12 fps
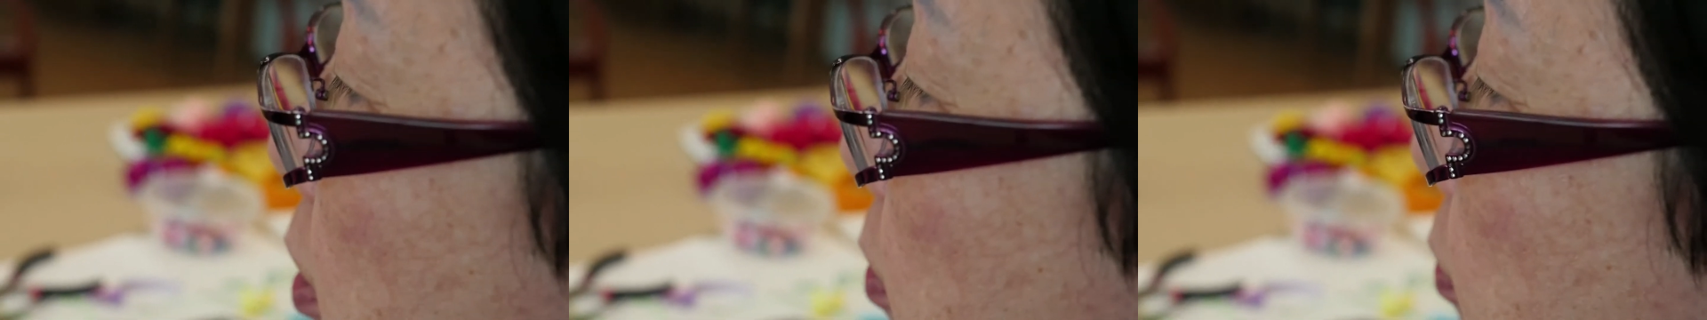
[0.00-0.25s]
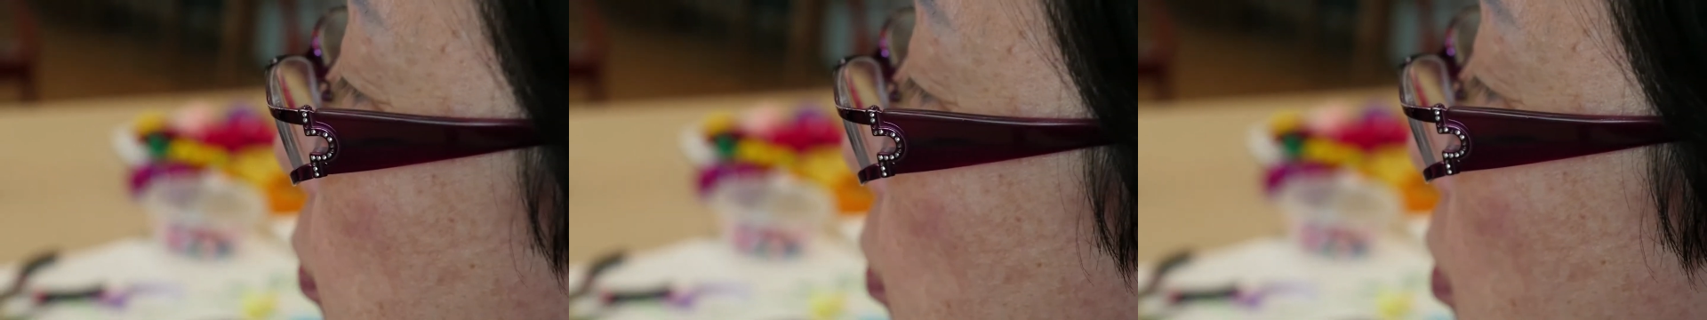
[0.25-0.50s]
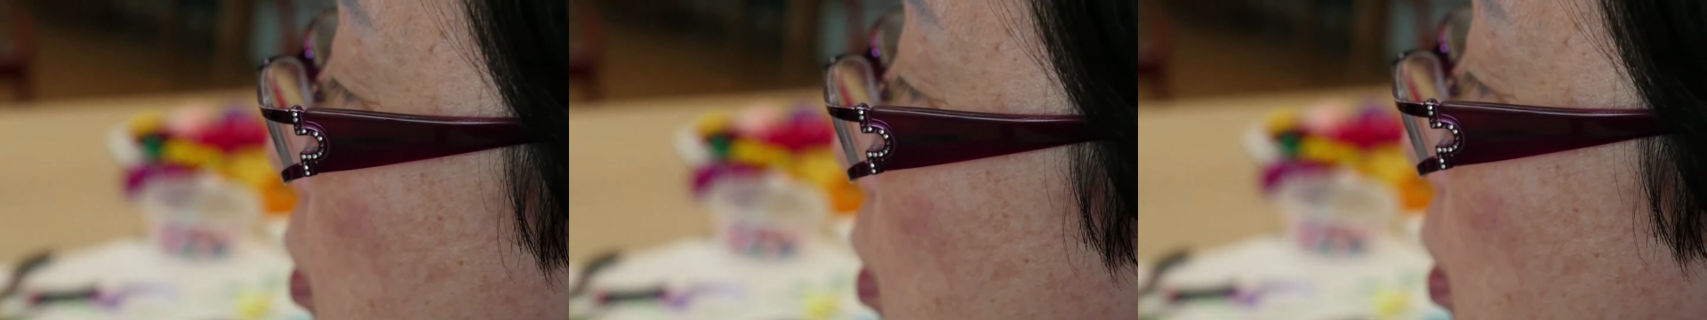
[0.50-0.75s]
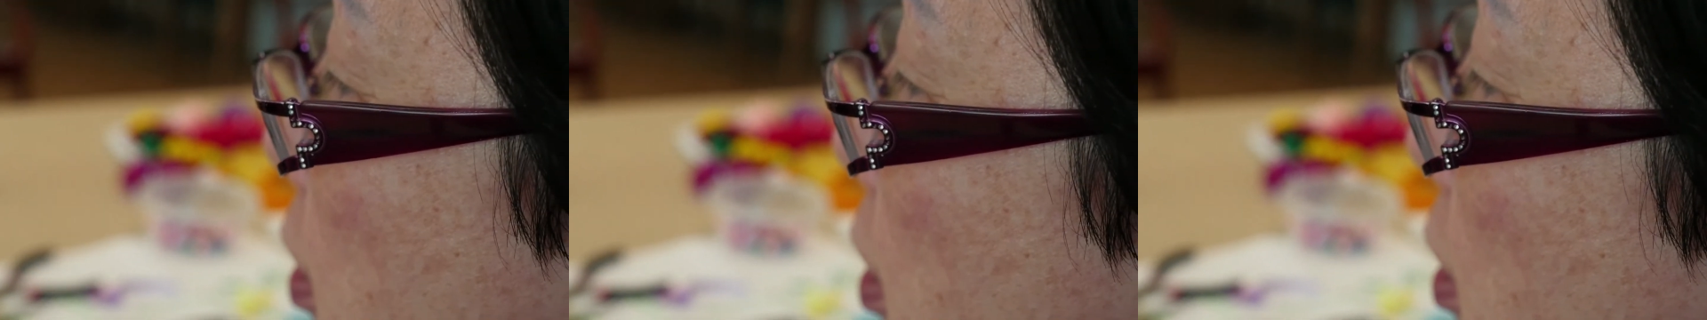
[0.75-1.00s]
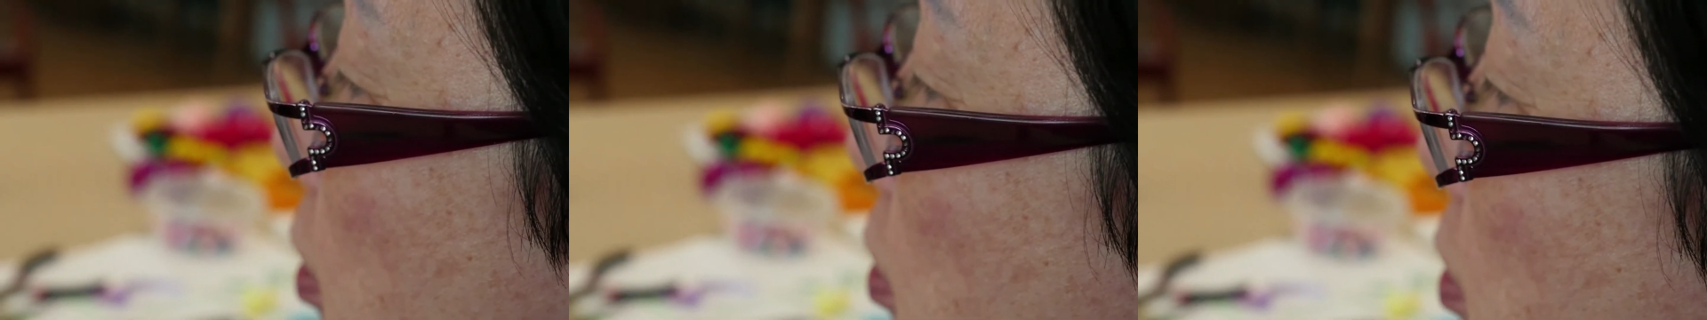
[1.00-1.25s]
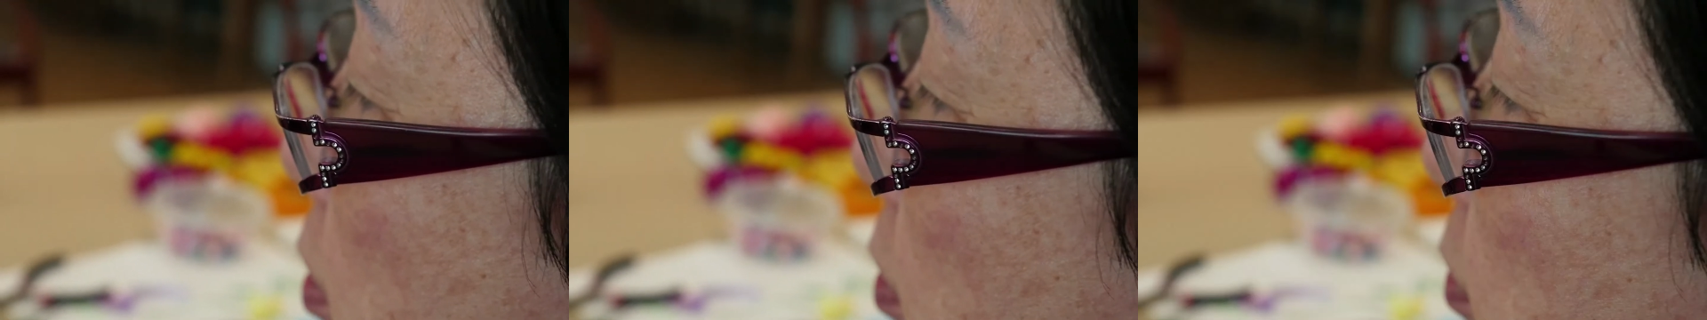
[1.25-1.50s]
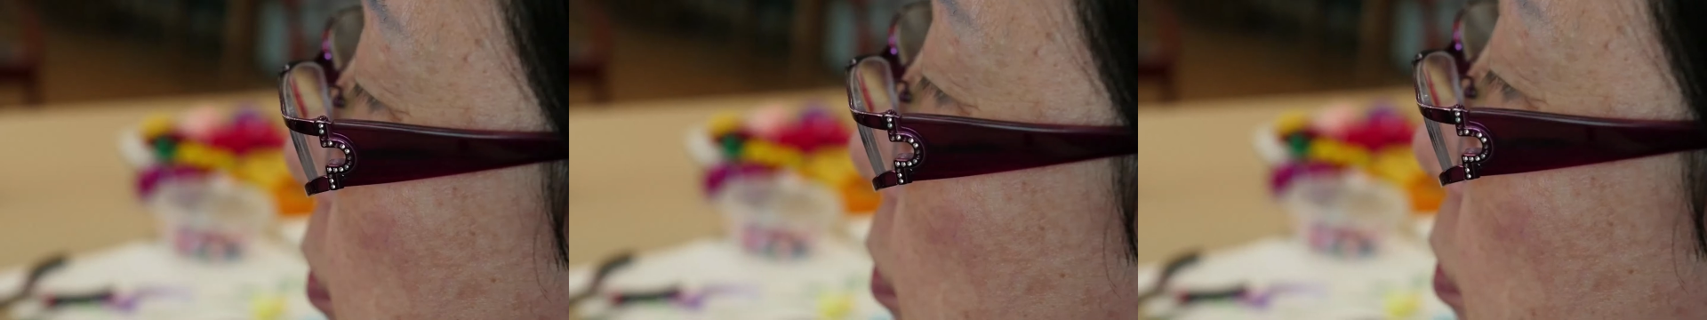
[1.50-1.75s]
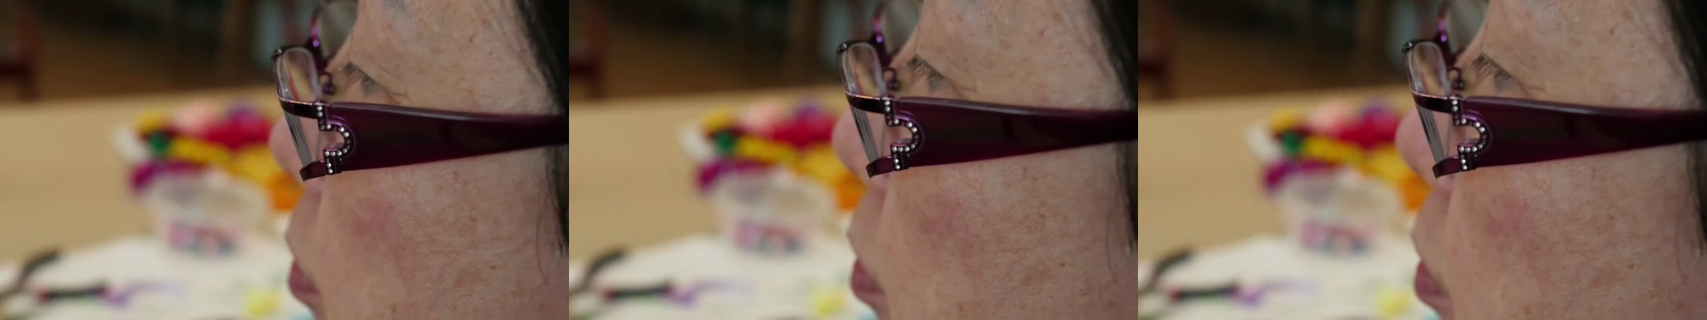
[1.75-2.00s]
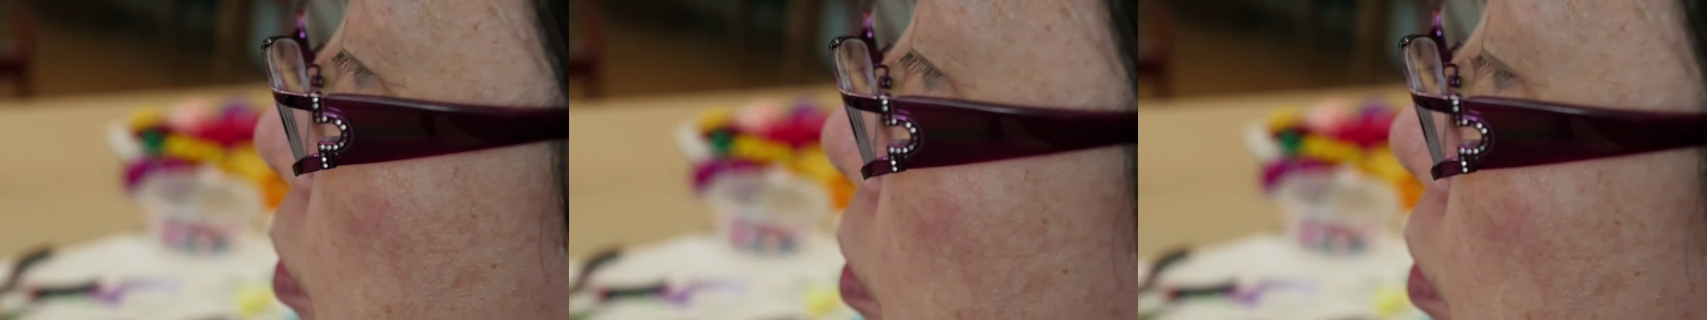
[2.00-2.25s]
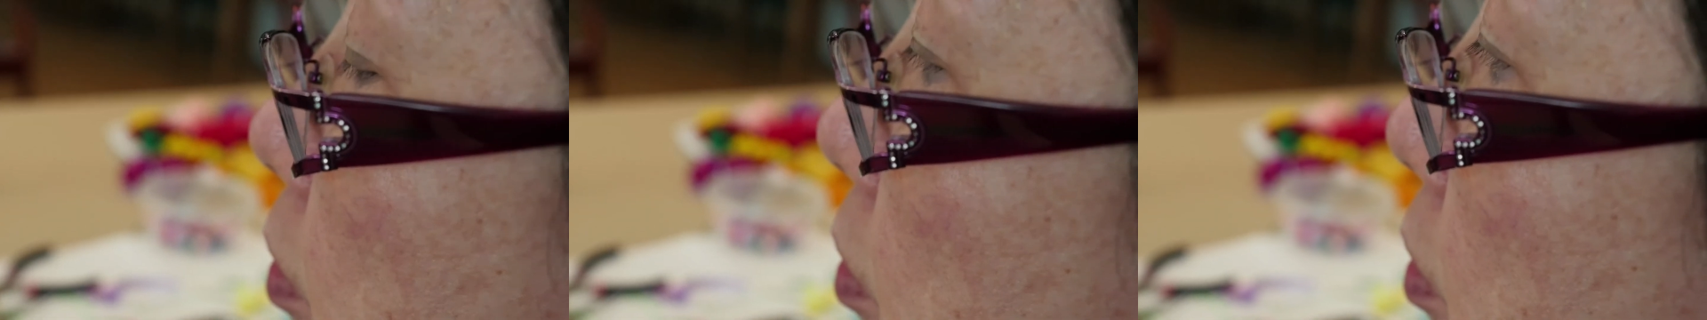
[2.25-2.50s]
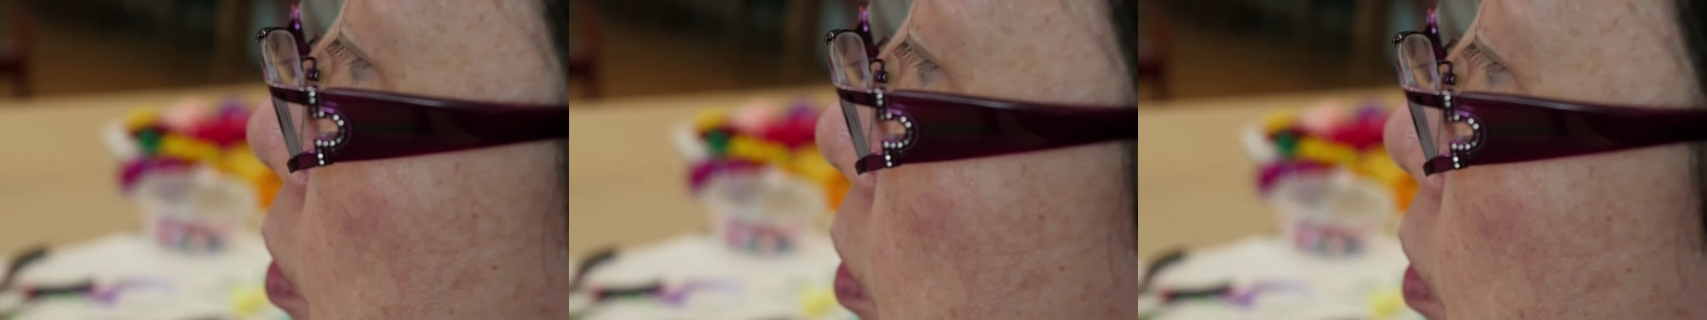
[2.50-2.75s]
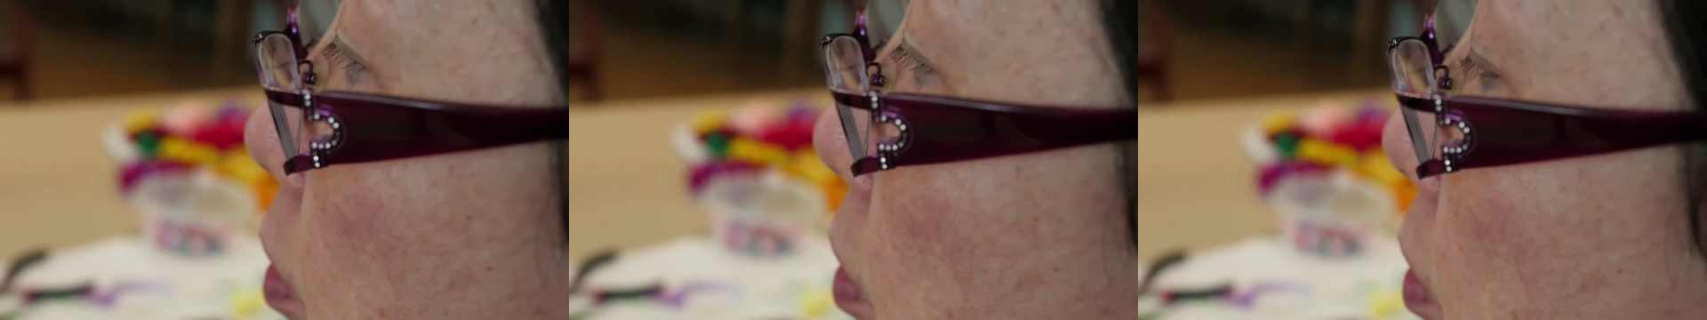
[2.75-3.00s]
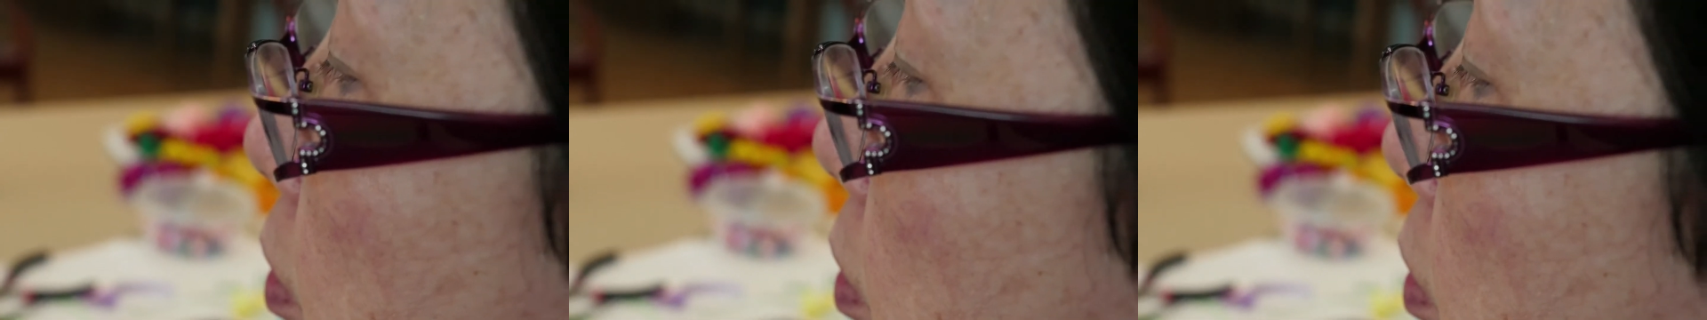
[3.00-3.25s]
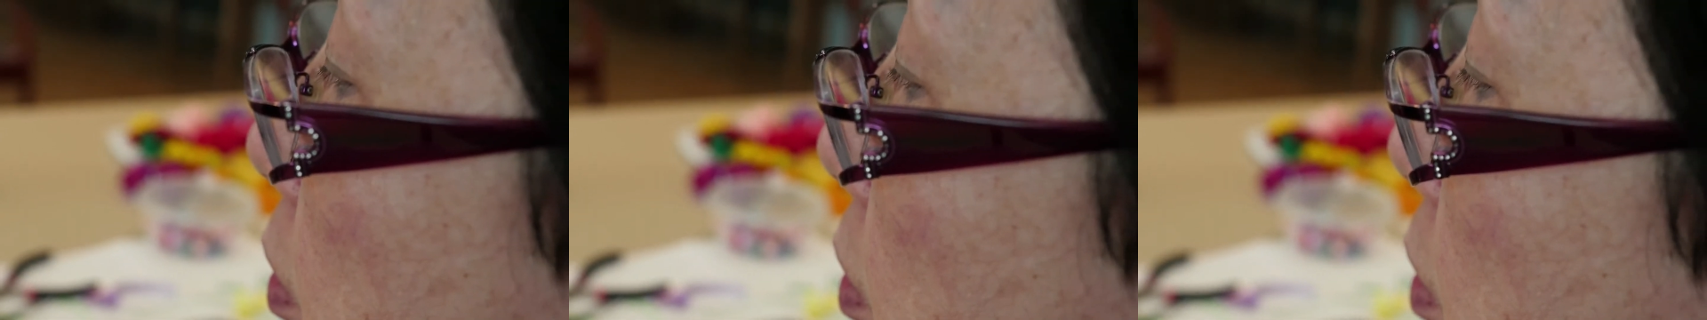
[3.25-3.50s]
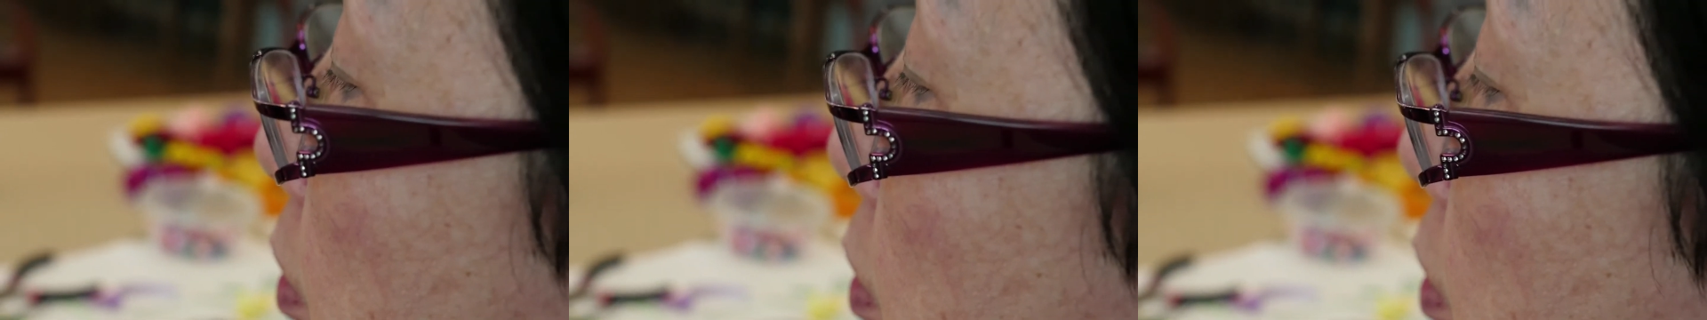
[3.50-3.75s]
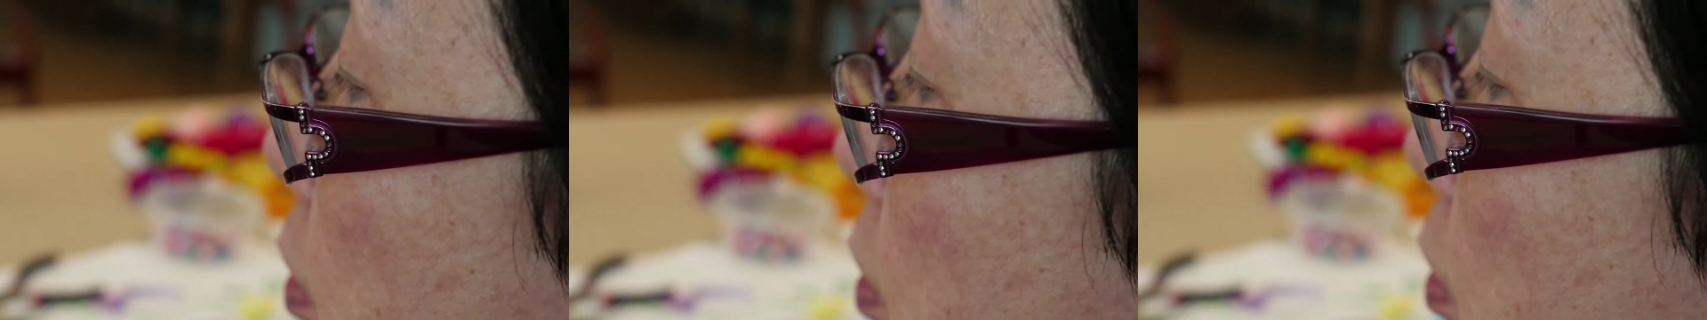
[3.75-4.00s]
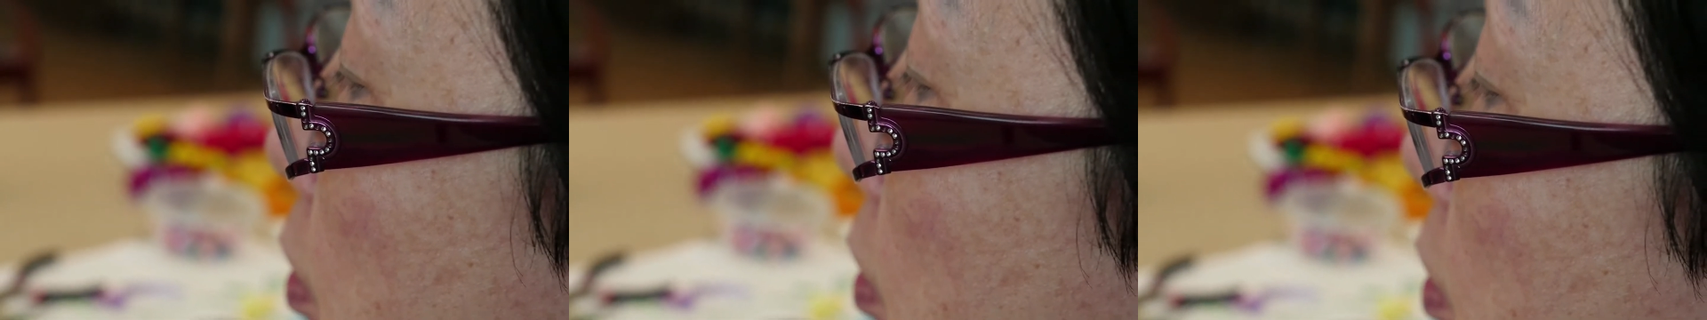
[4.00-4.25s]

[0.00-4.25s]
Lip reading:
Nobody's mouth can be seen.